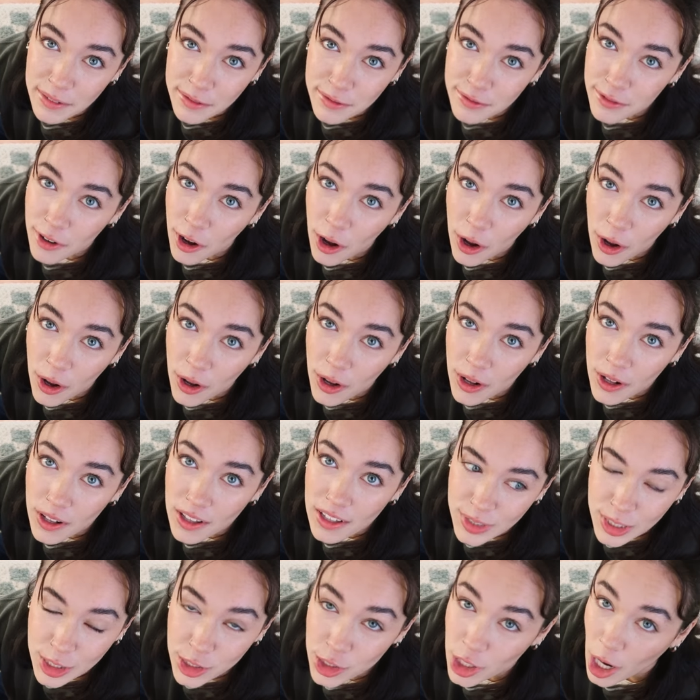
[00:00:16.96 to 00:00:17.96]

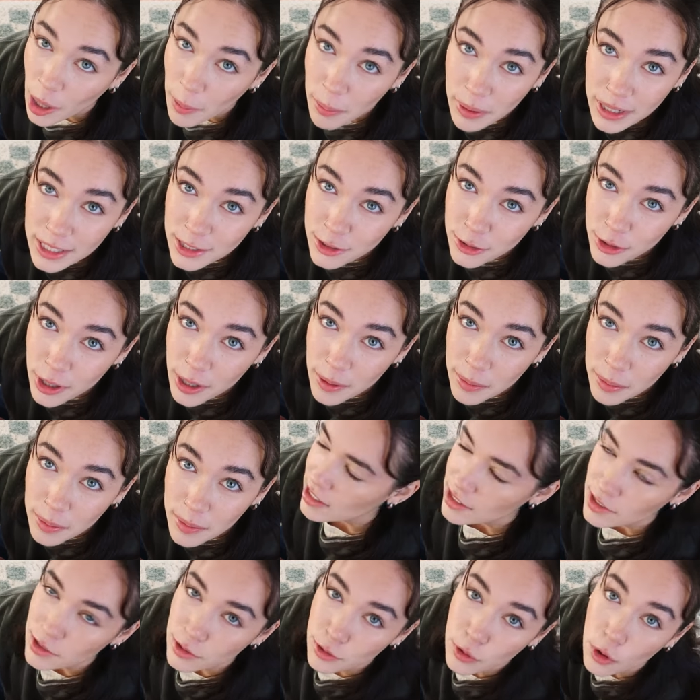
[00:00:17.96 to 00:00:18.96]
fall shopping trip,
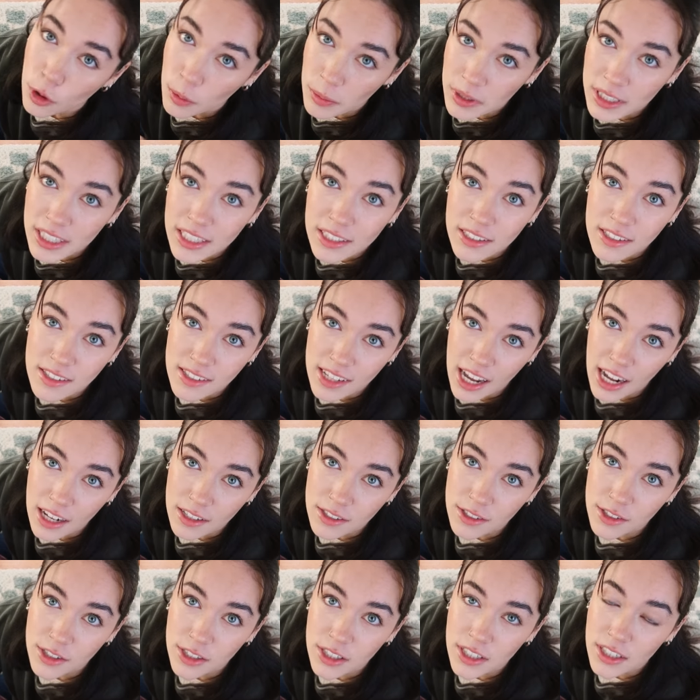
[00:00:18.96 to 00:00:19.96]
it's normally a
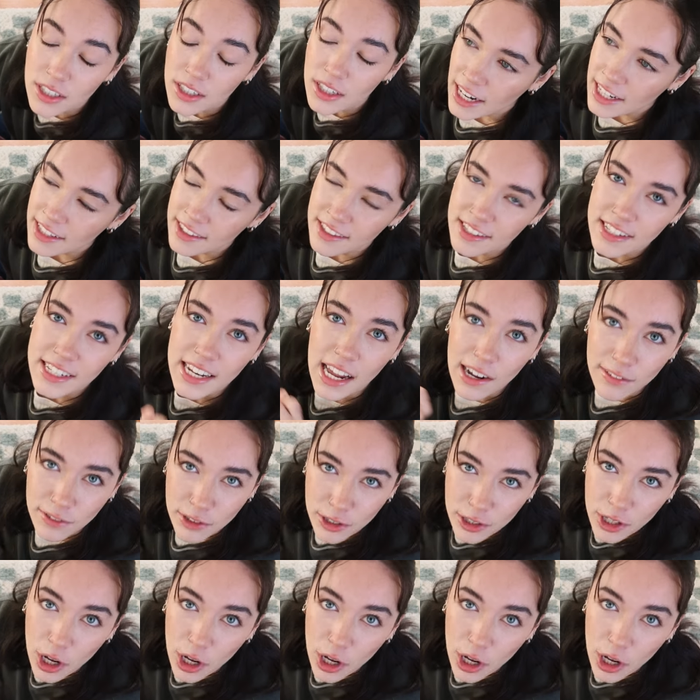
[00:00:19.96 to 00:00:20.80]
disaster and it's never